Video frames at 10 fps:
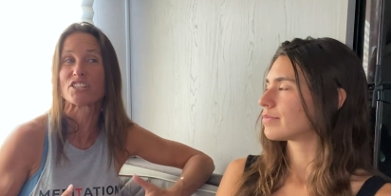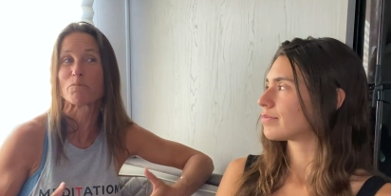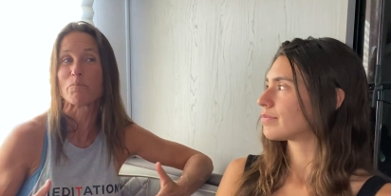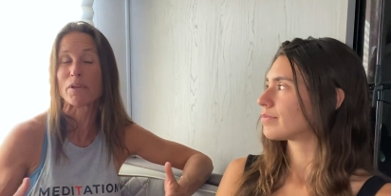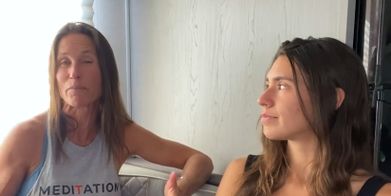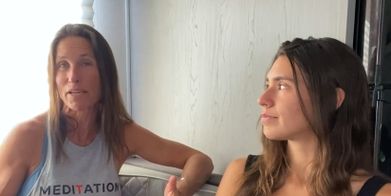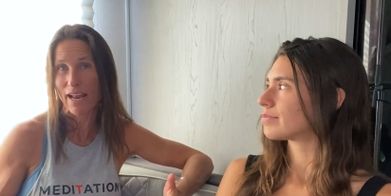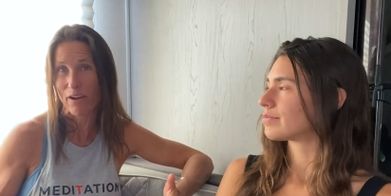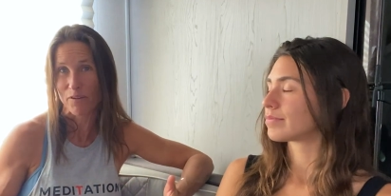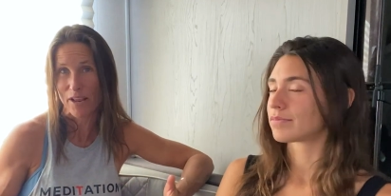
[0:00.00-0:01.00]
Speaker 1: just beaming
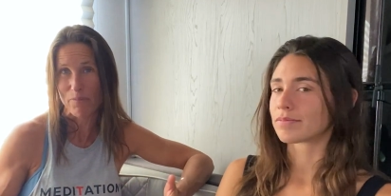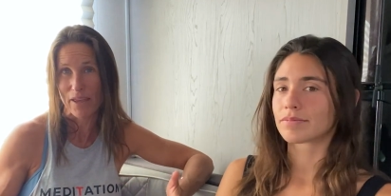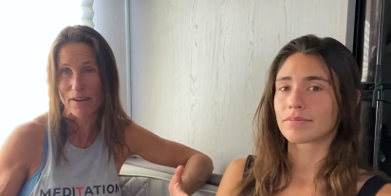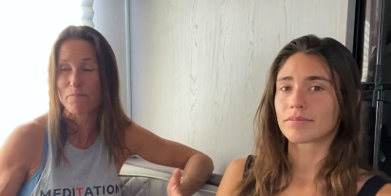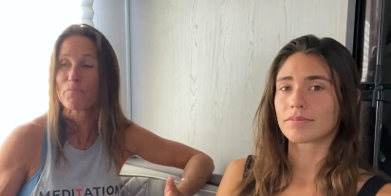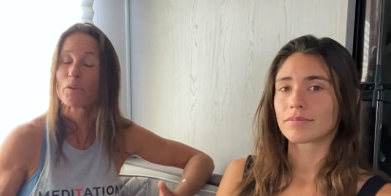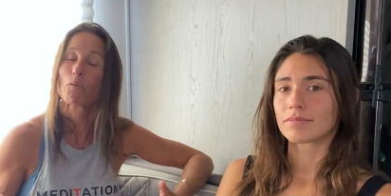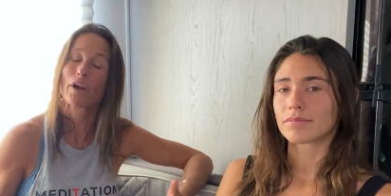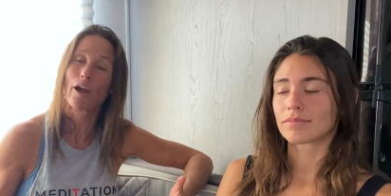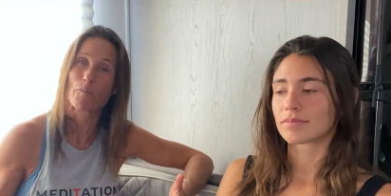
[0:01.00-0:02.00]
out, and then
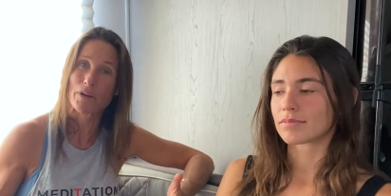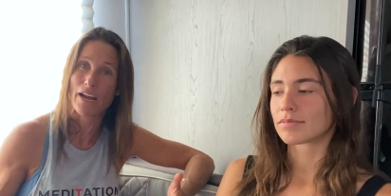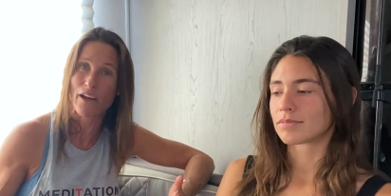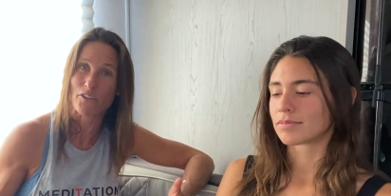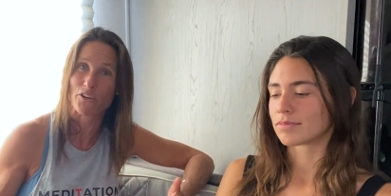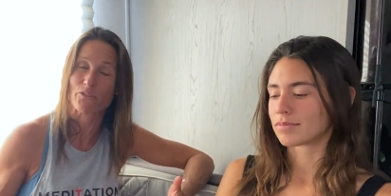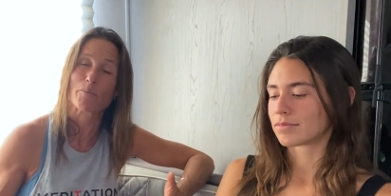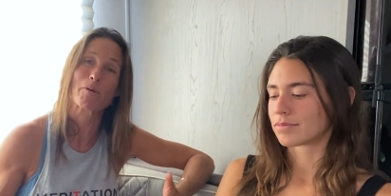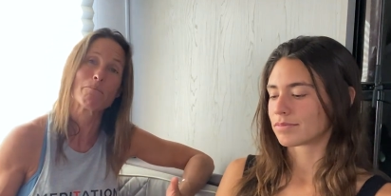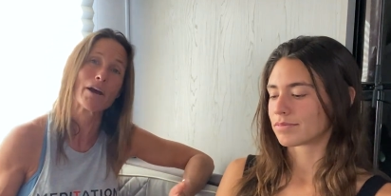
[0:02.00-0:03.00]
we're helping others
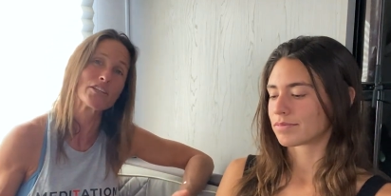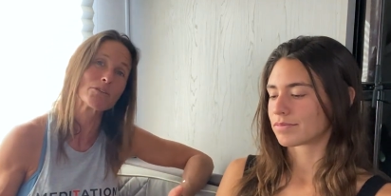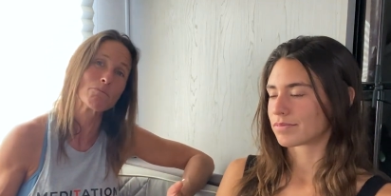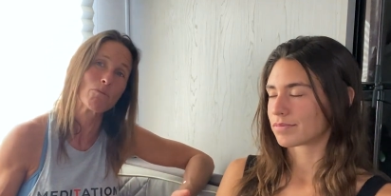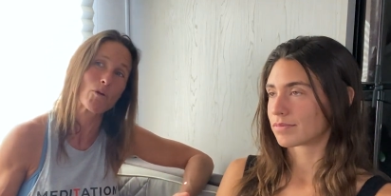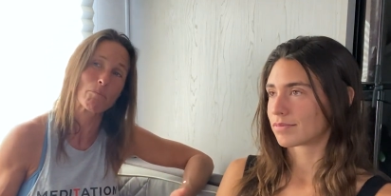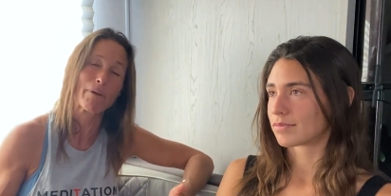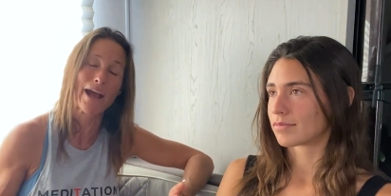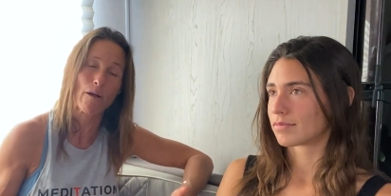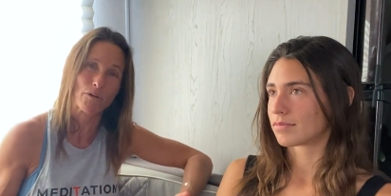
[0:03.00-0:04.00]
from a much more
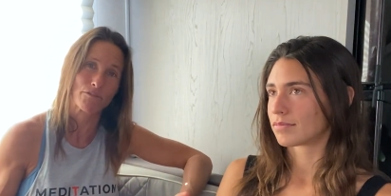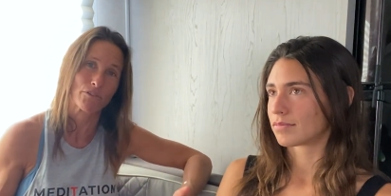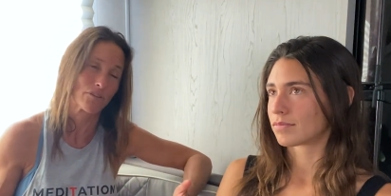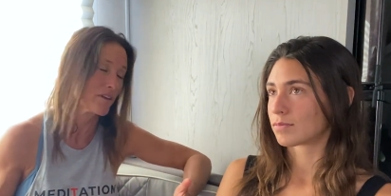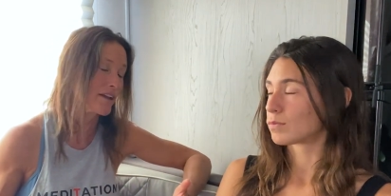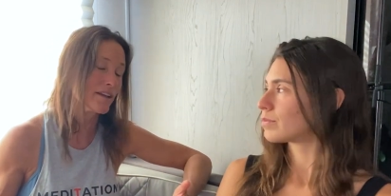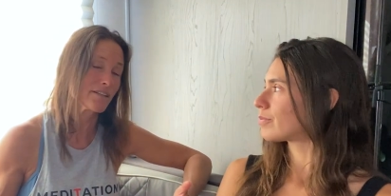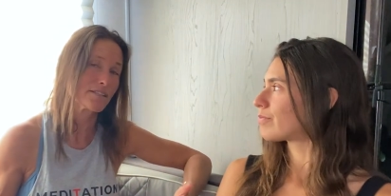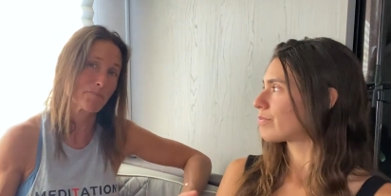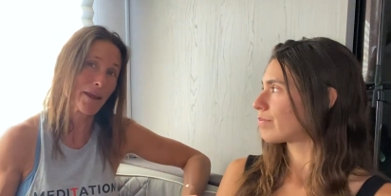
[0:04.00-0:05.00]
powerful
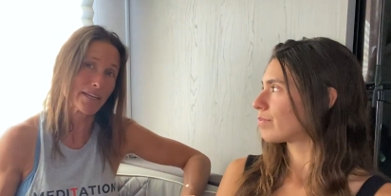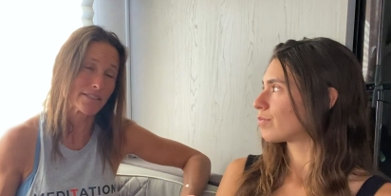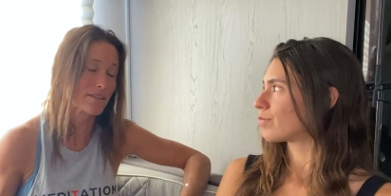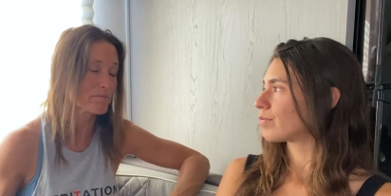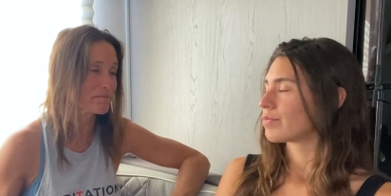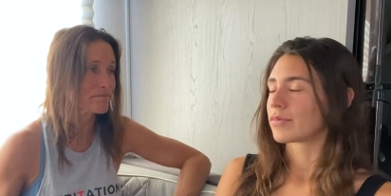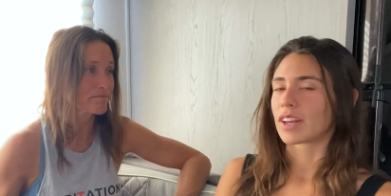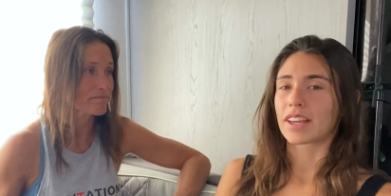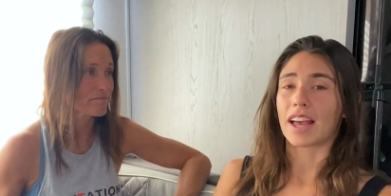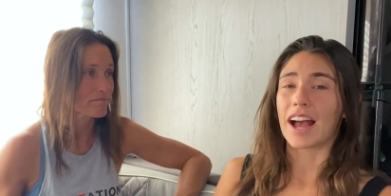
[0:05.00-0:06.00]
space.
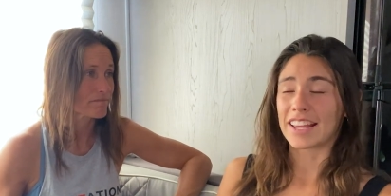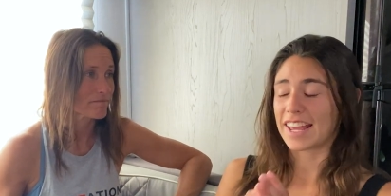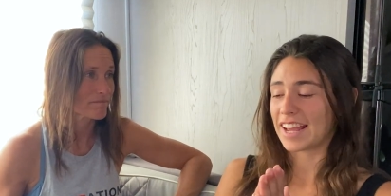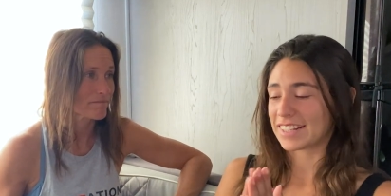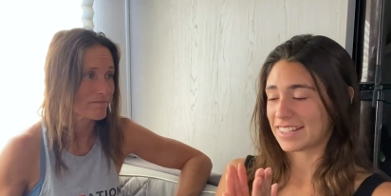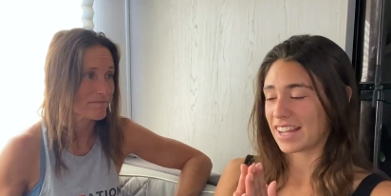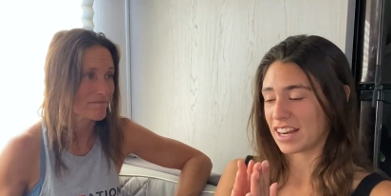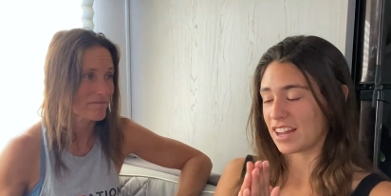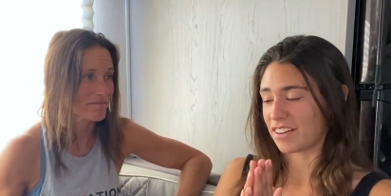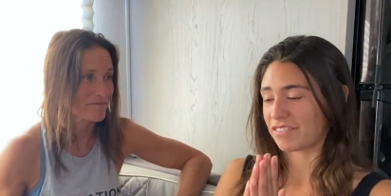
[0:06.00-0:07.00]
Speaker 2: I can't say
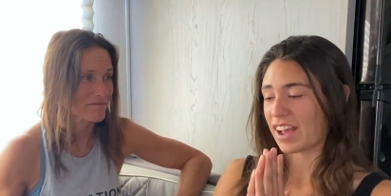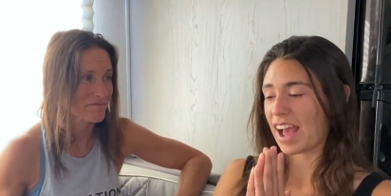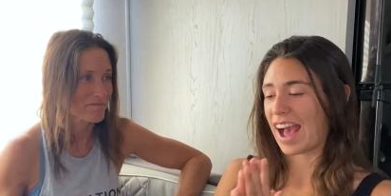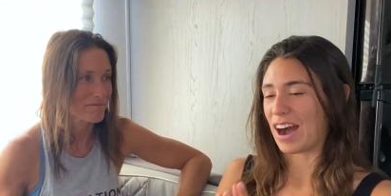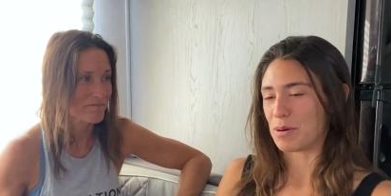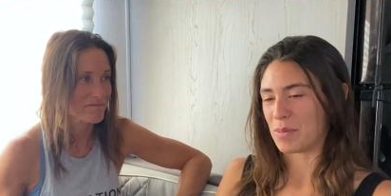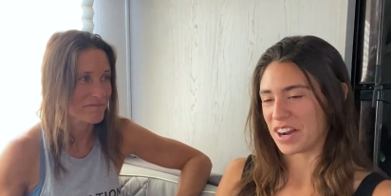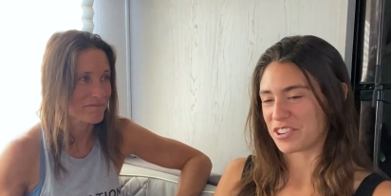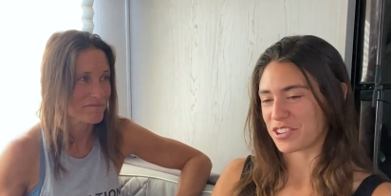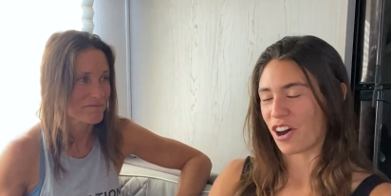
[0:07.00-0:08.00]
enough how
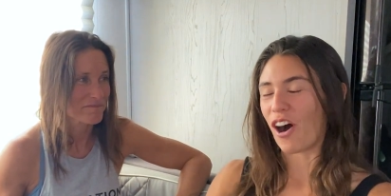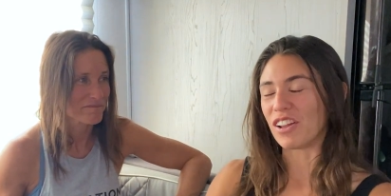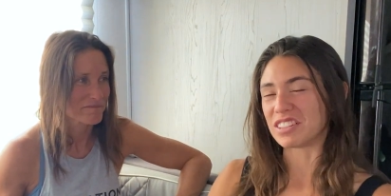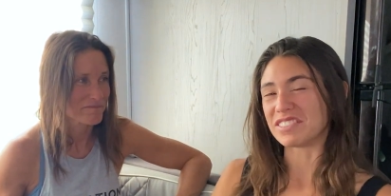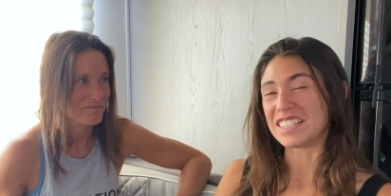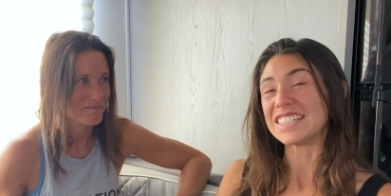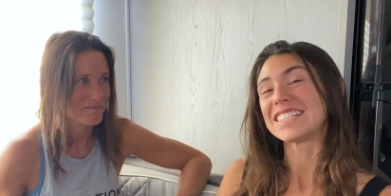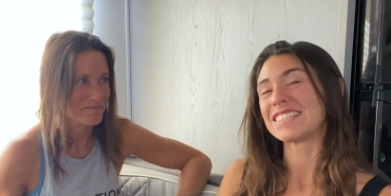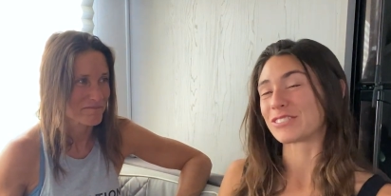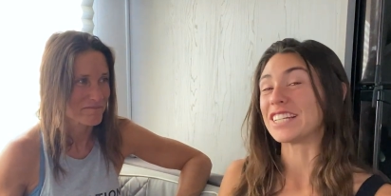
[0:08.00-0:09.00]
much all of these
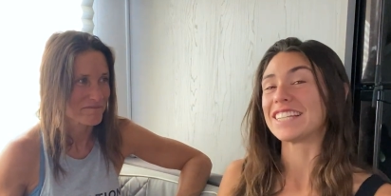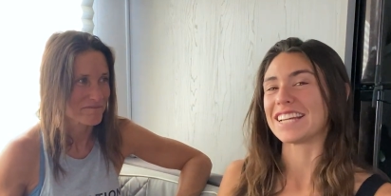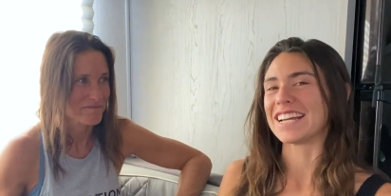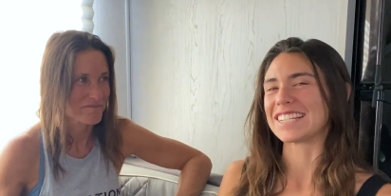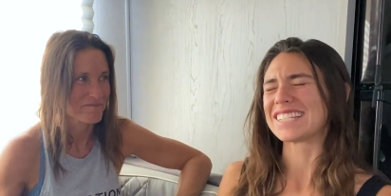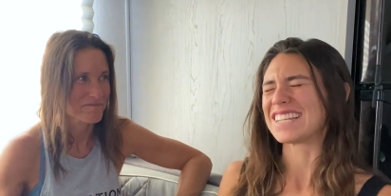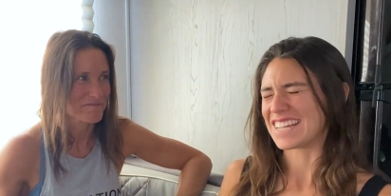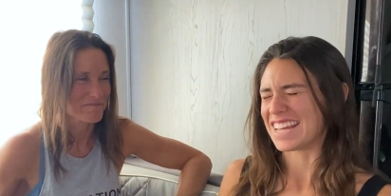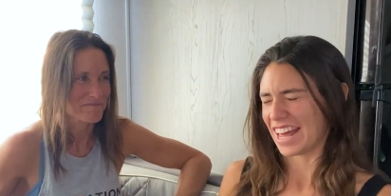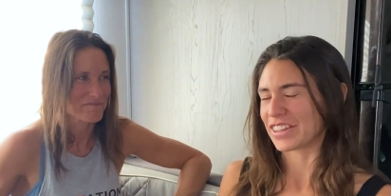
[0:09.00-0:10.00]
three things
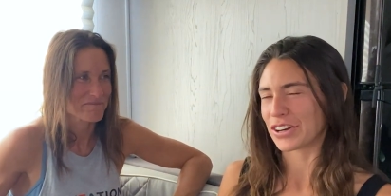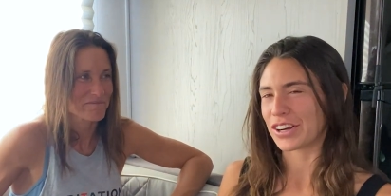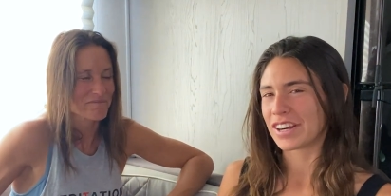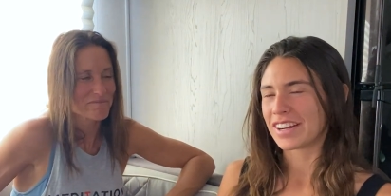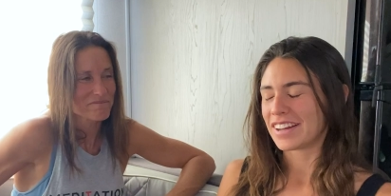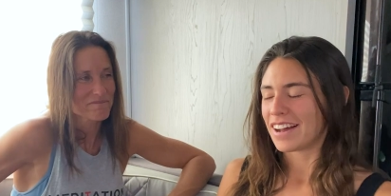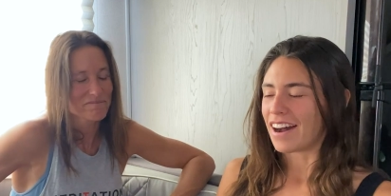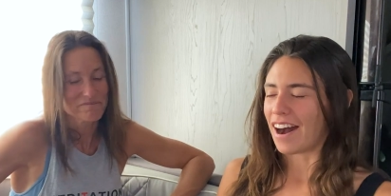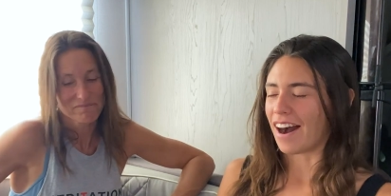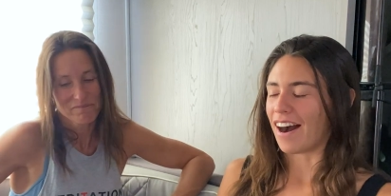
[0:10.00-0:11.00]
together
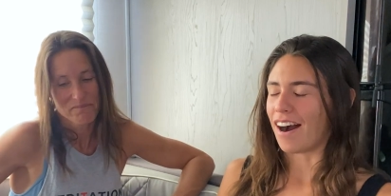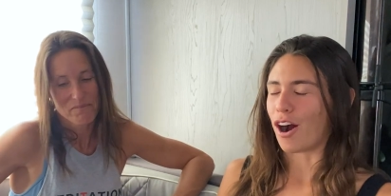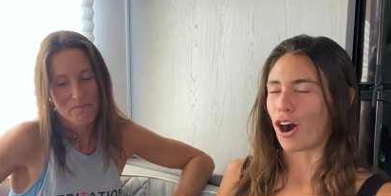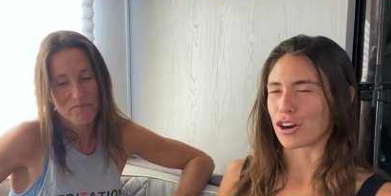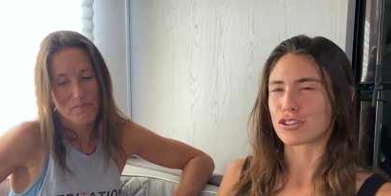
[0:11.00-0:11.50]
uh, are